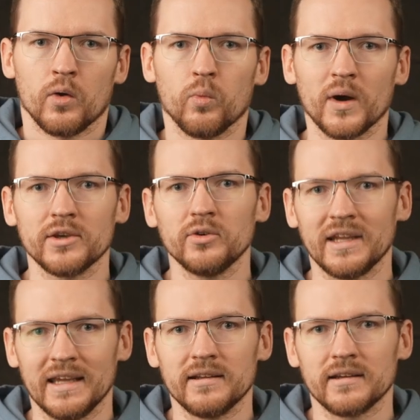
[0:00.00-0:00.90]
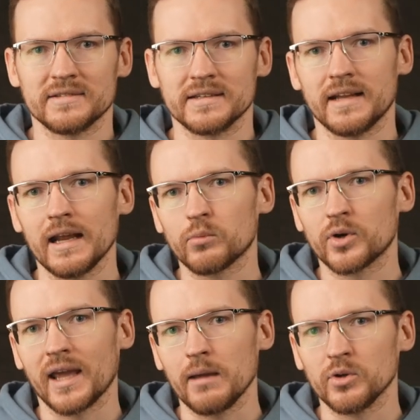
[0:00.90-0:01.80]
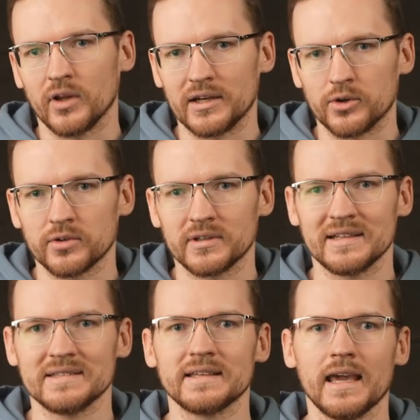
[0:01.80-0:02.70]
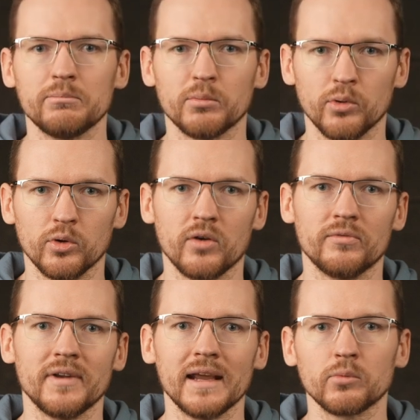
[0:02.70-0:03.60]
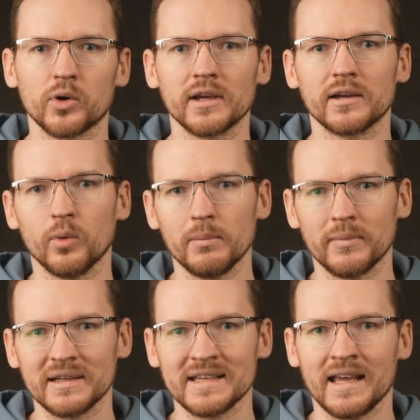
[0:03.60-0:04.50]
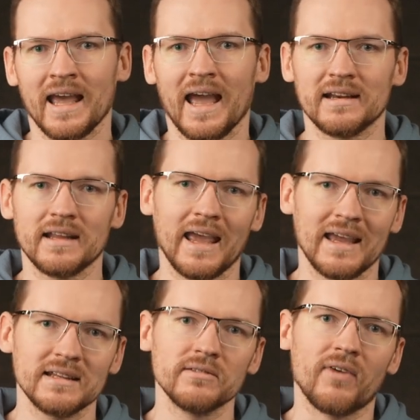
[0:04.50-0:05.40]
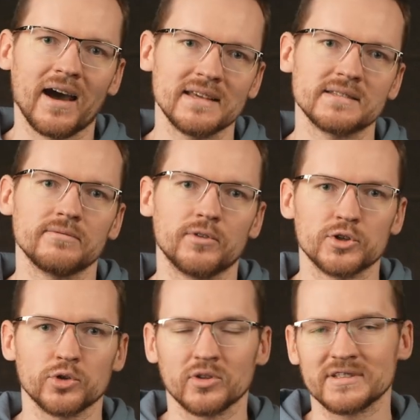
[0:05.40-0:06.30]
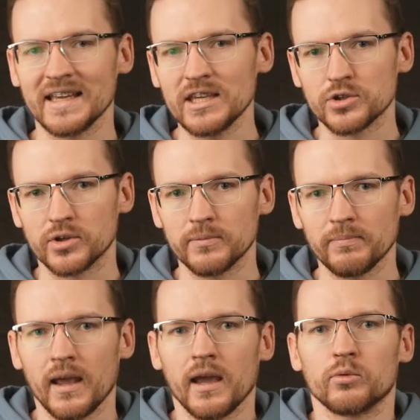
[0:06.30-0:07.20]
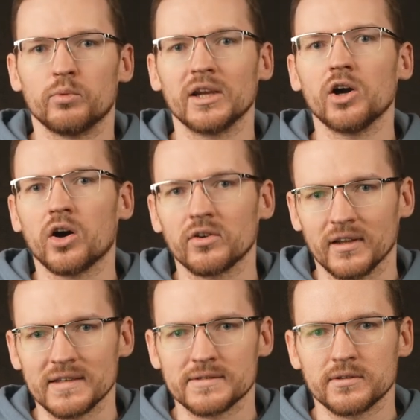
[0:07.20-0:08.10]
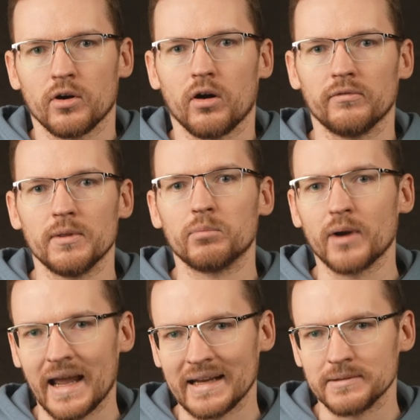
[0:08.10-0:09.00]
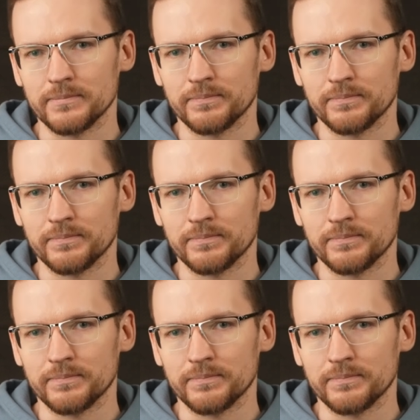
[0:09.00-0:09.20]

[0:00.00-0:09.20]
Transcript: What you need is a network emulator that is capable of network equipment and end device virtualization regardless of the brand,